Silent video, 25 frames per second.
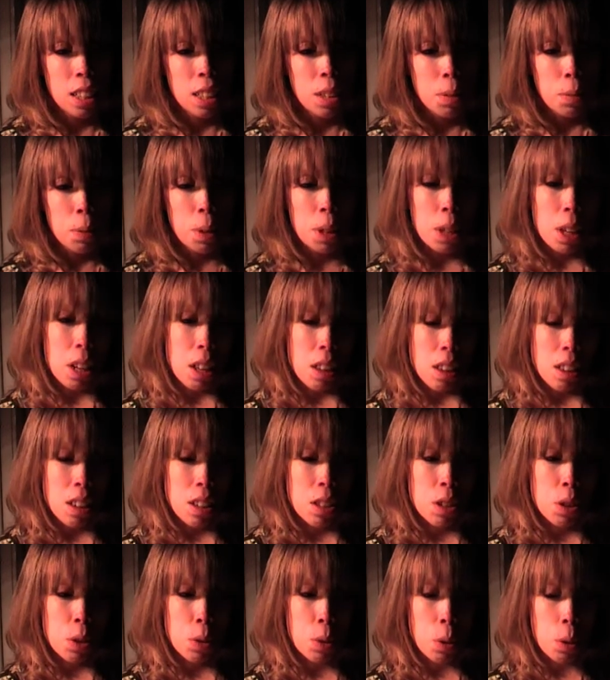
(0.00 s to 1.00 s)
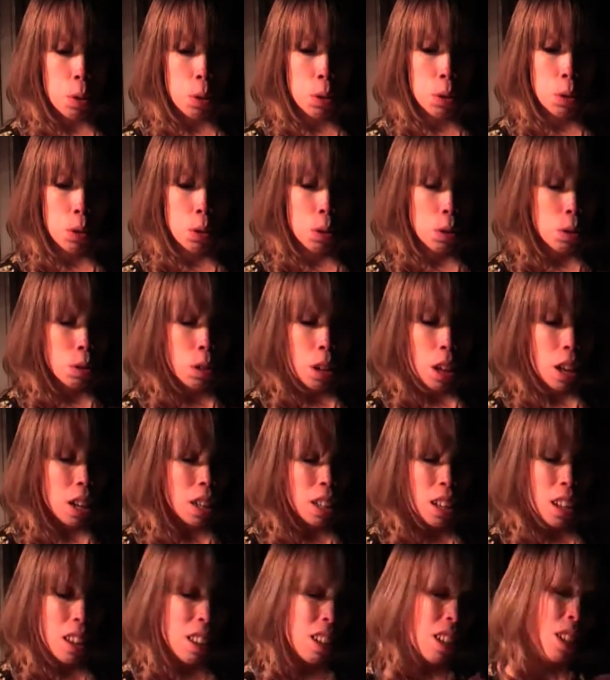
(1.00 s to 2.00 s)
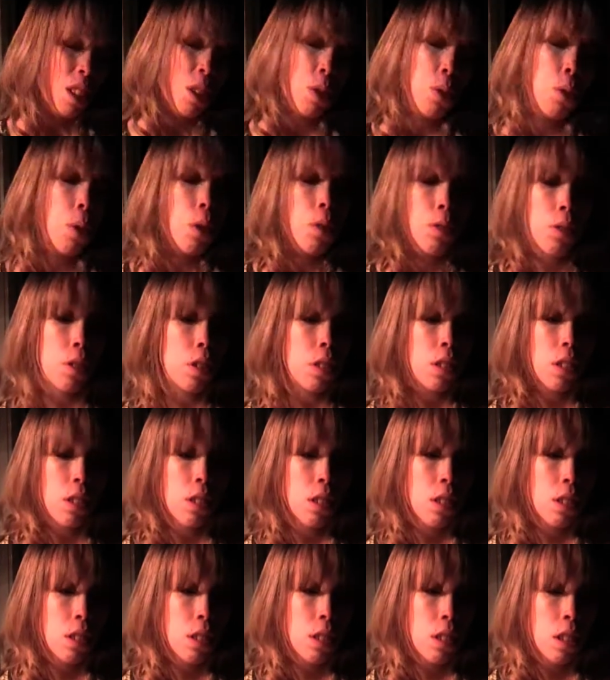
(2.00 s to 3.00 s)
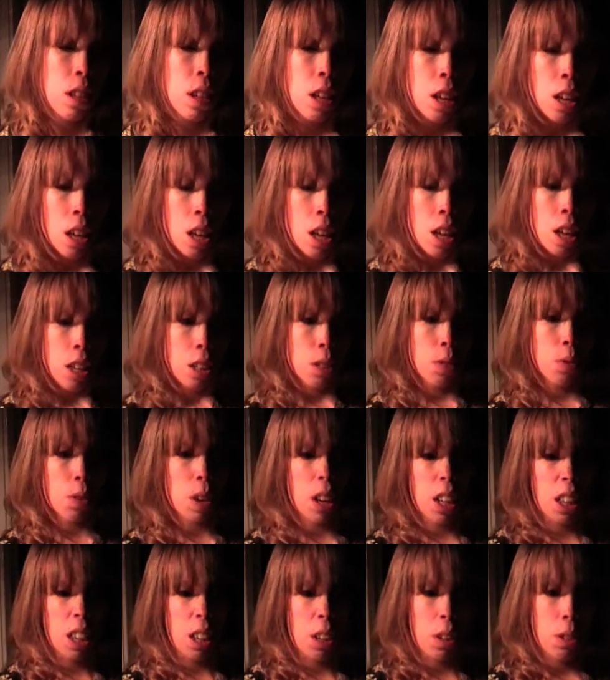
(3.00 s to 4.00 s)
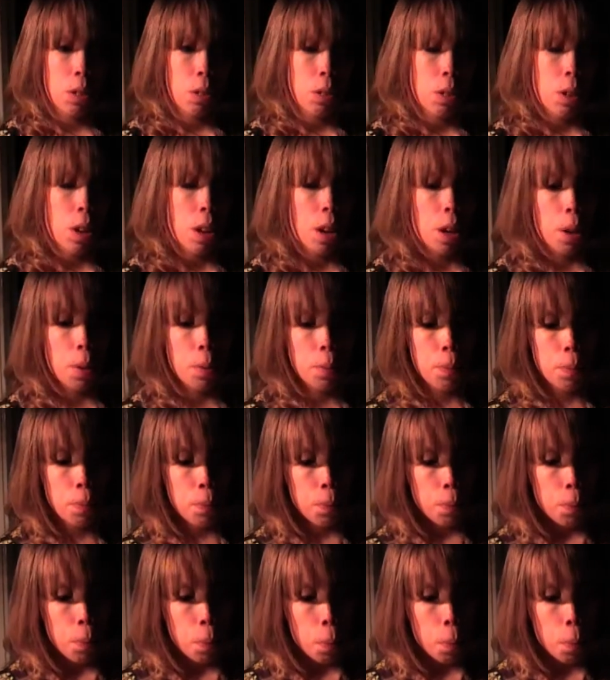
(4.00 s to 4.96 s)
but nothing too awesome, like nothing too awful. It's fine though. Um,